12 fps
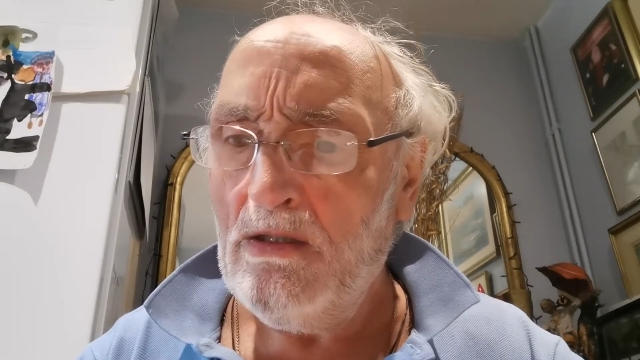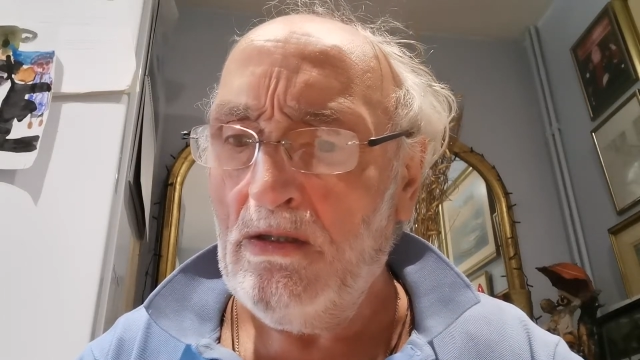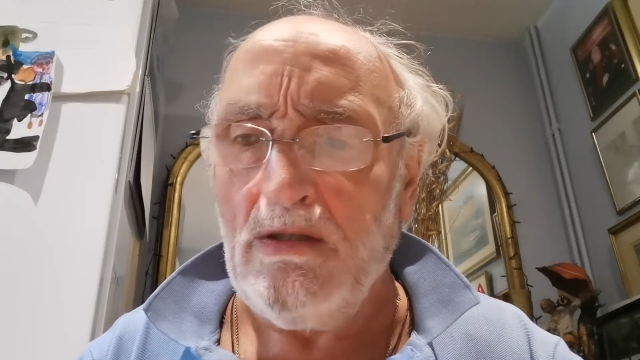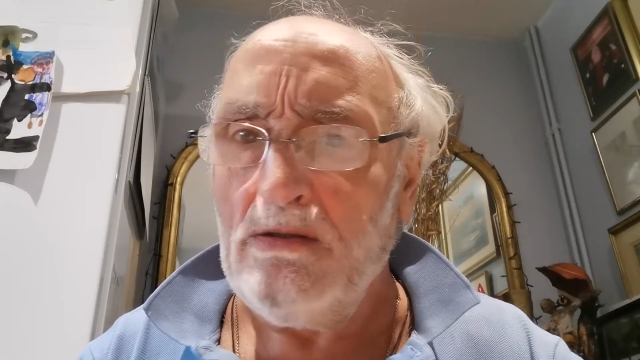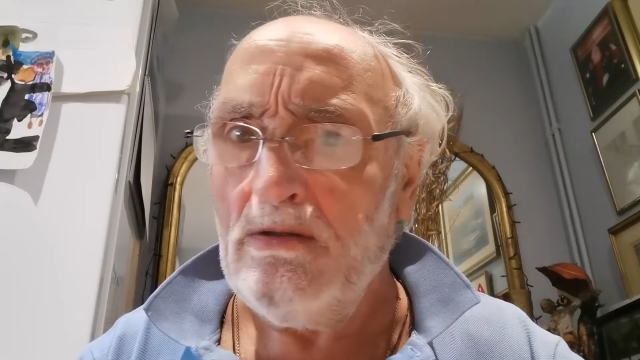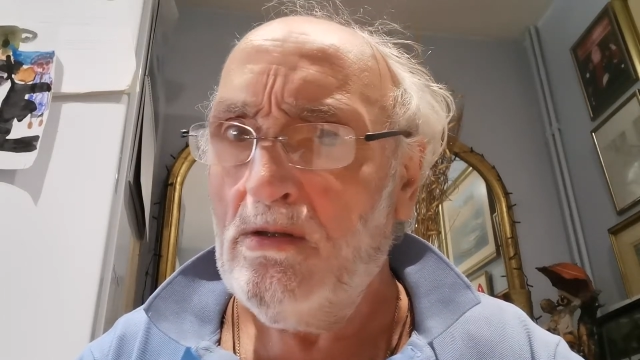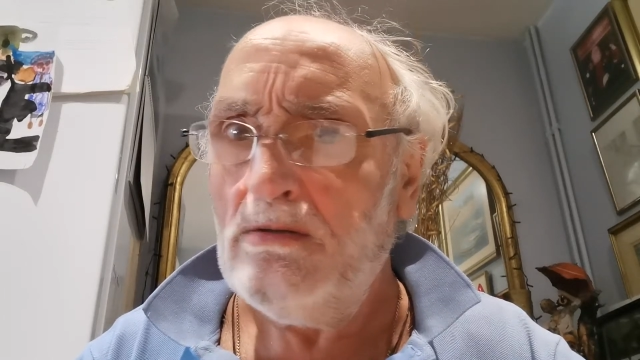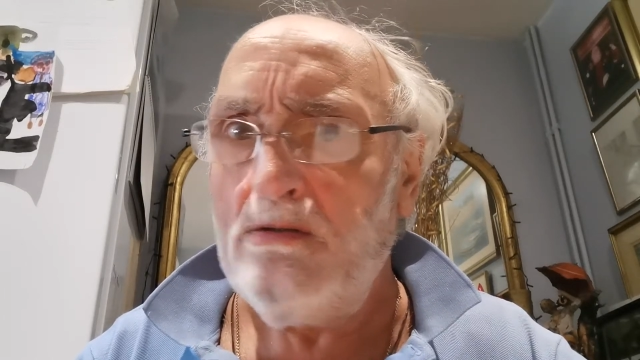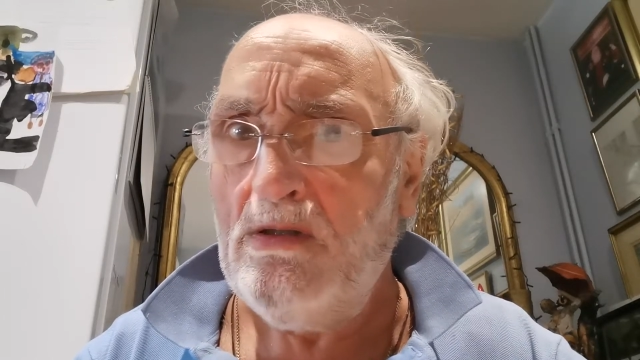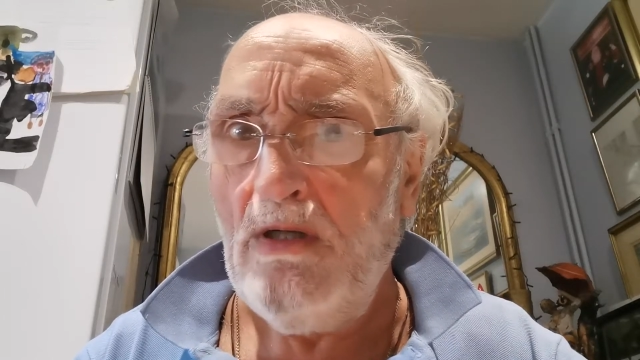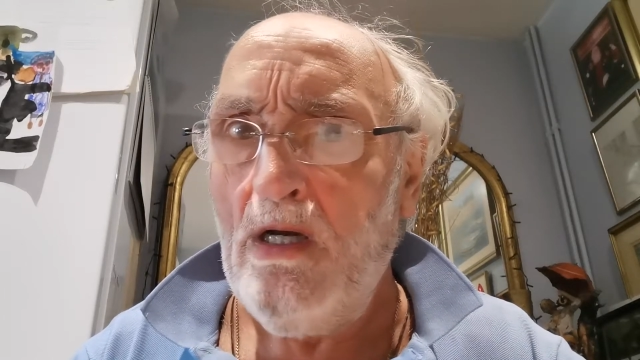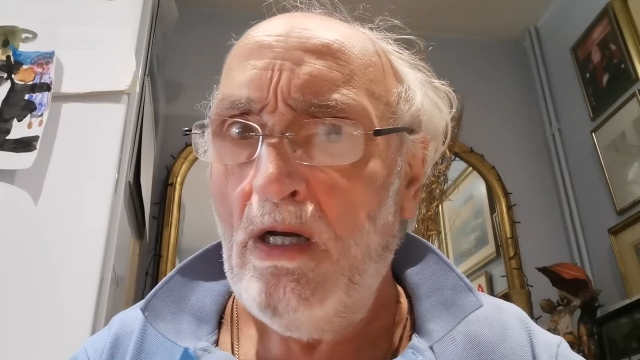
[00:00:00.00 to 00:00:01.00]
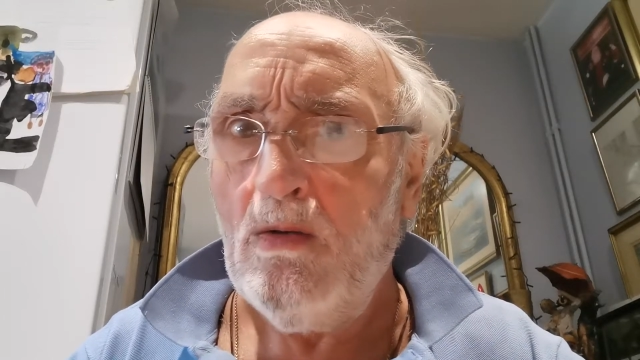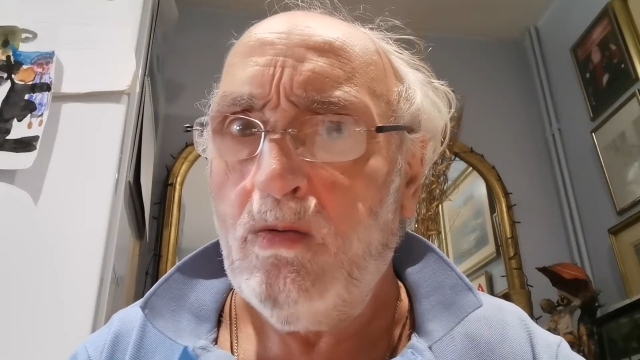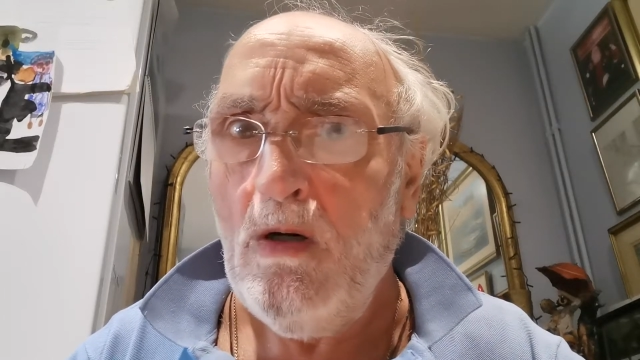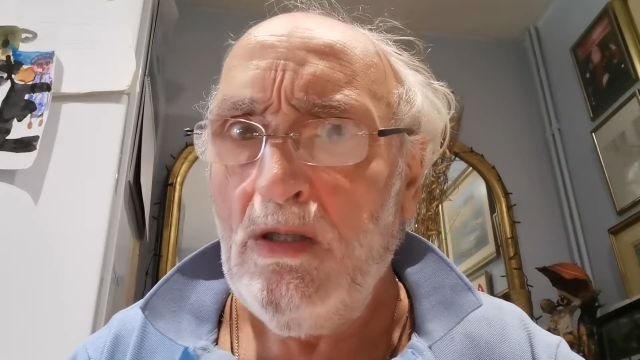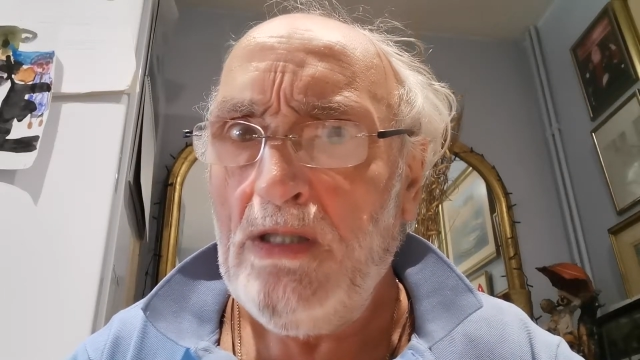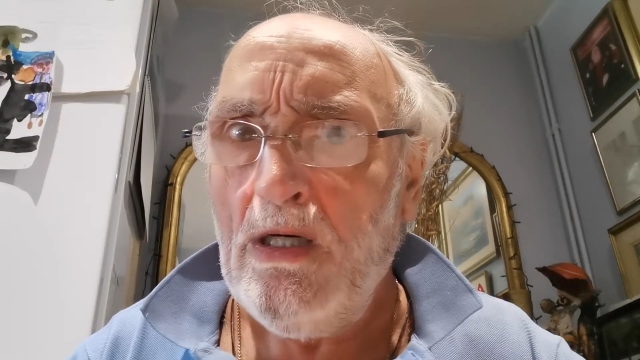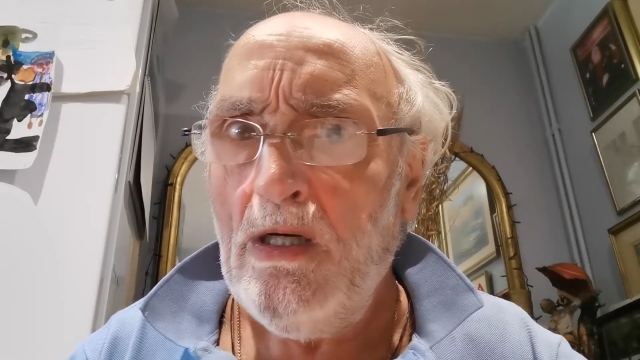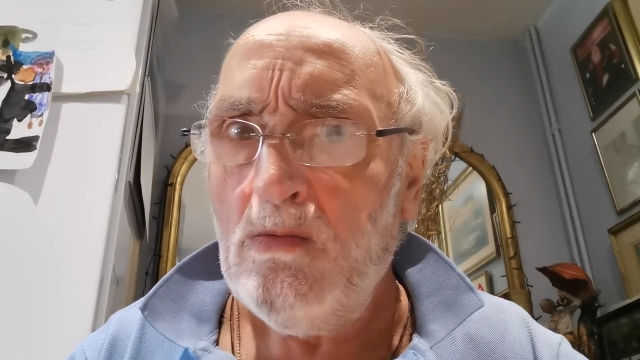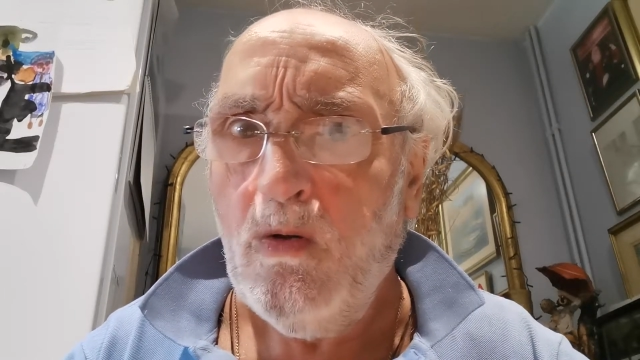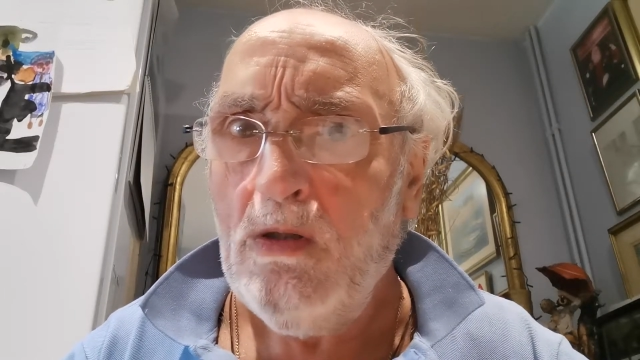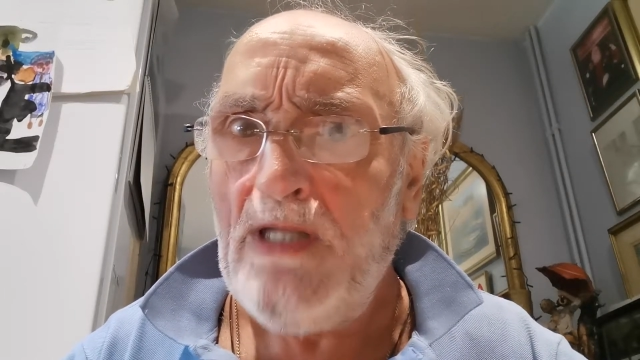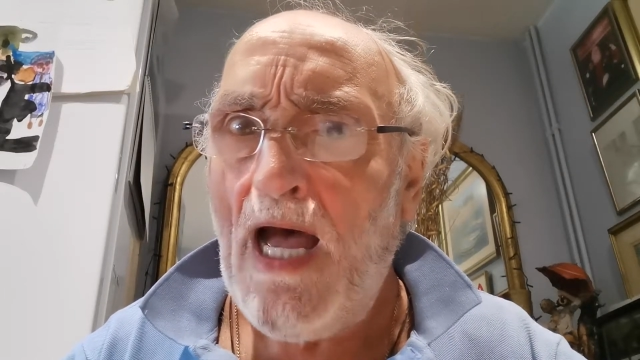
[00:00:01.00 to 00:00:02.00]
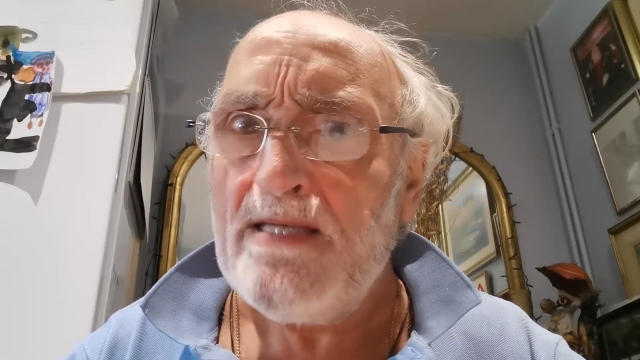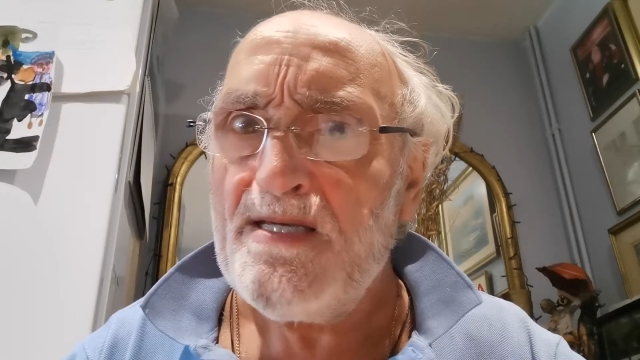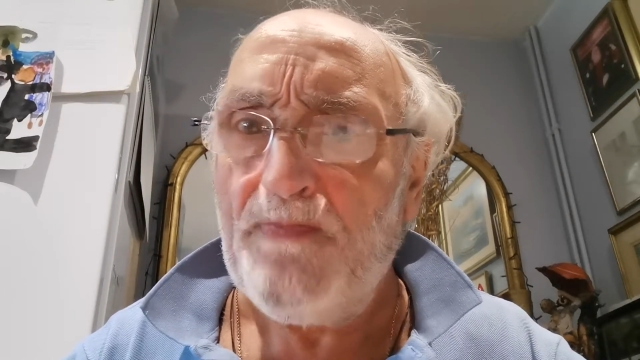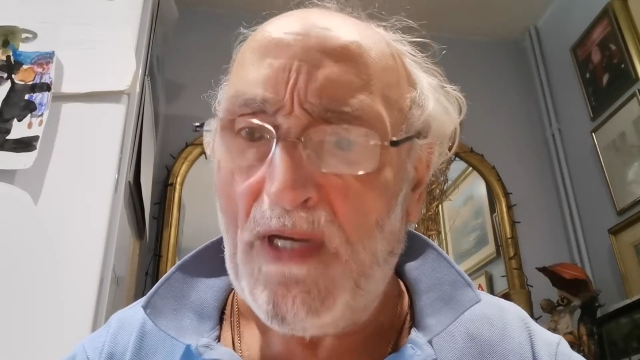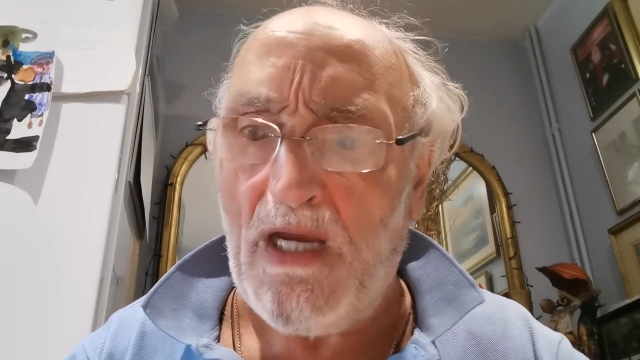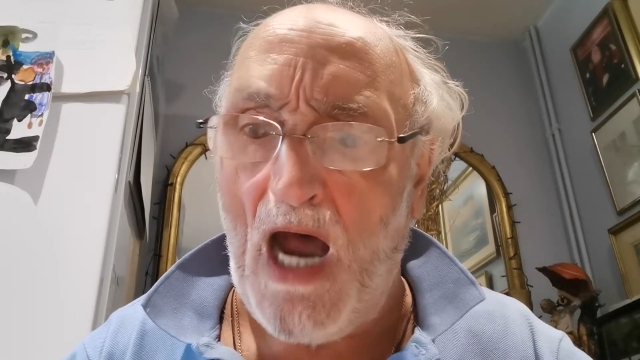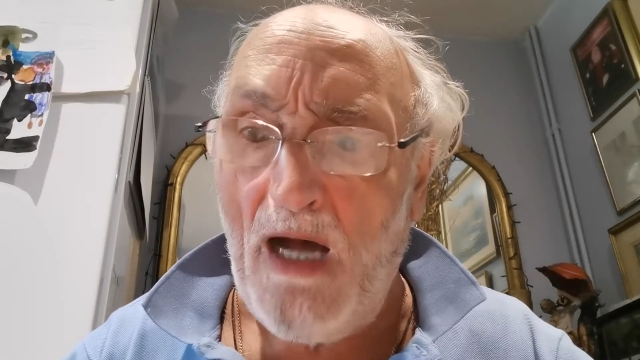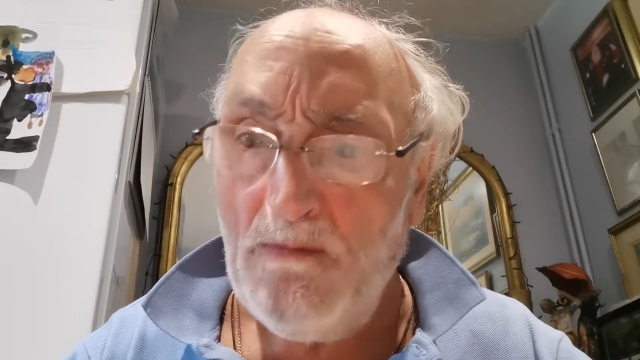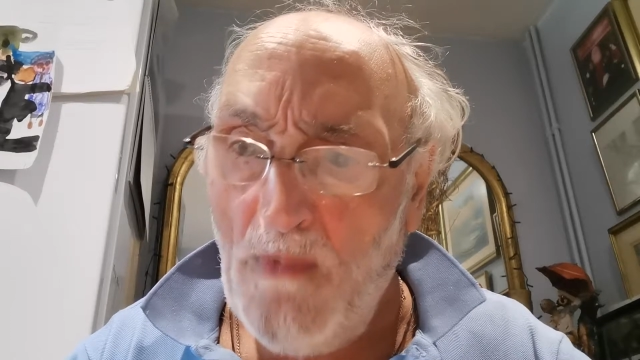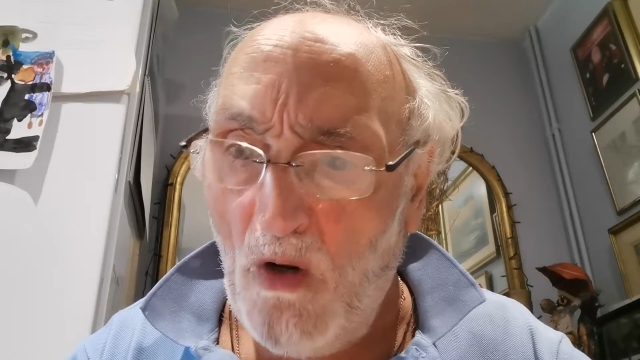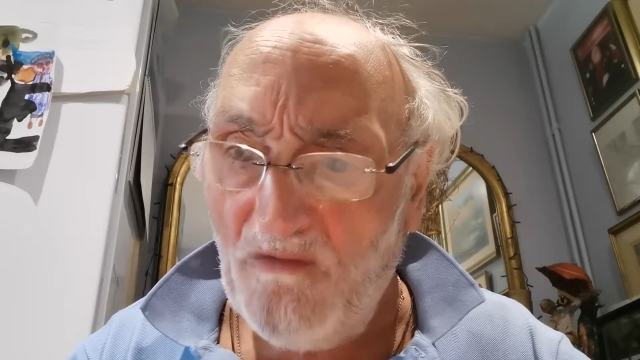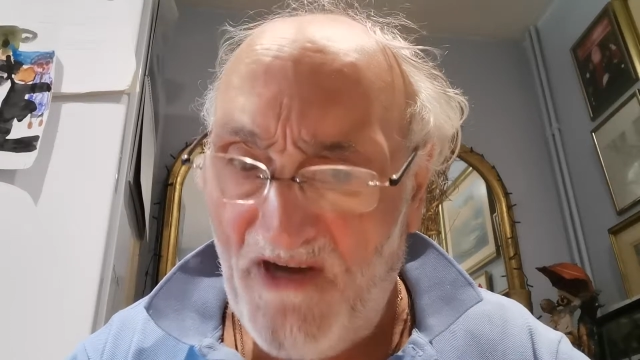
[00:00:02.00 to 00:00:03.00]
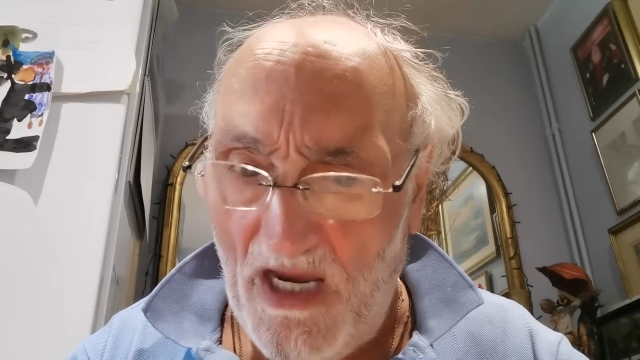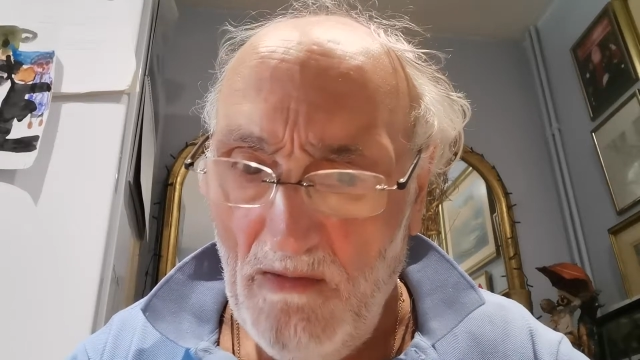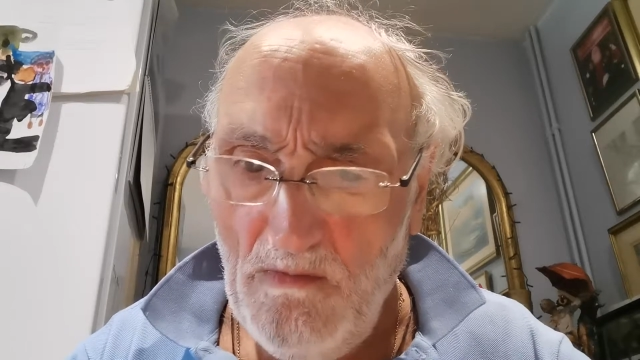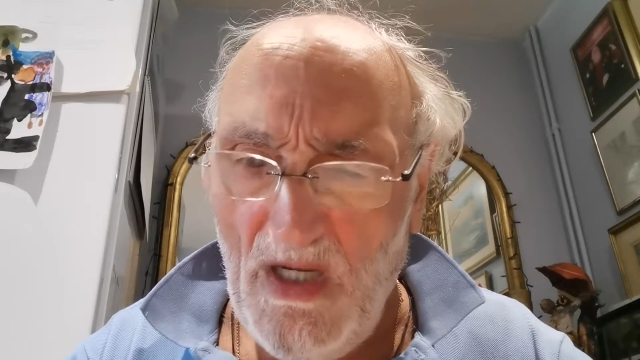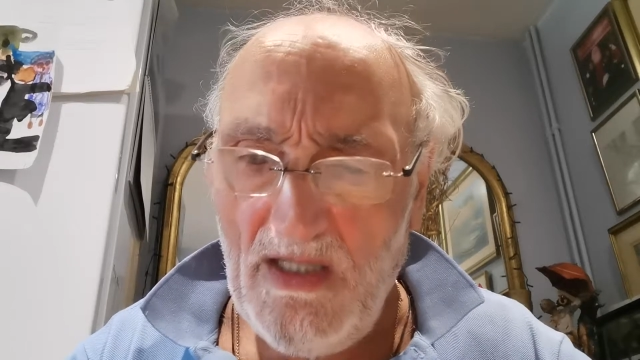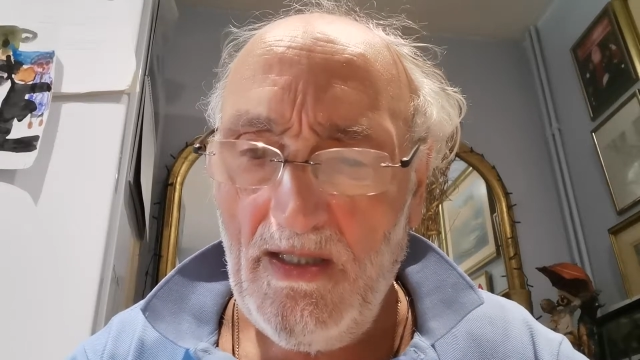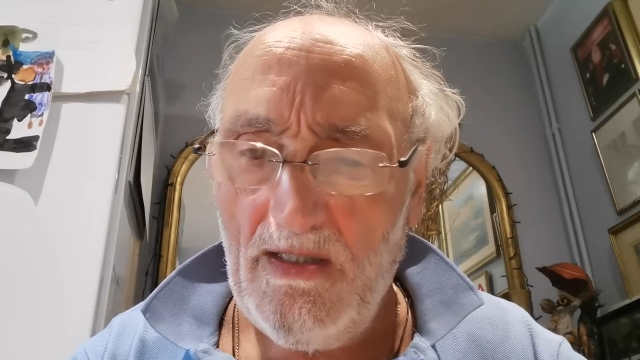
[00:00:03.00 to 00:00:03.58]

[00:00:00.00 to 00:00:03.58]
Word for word: what What has become of him?"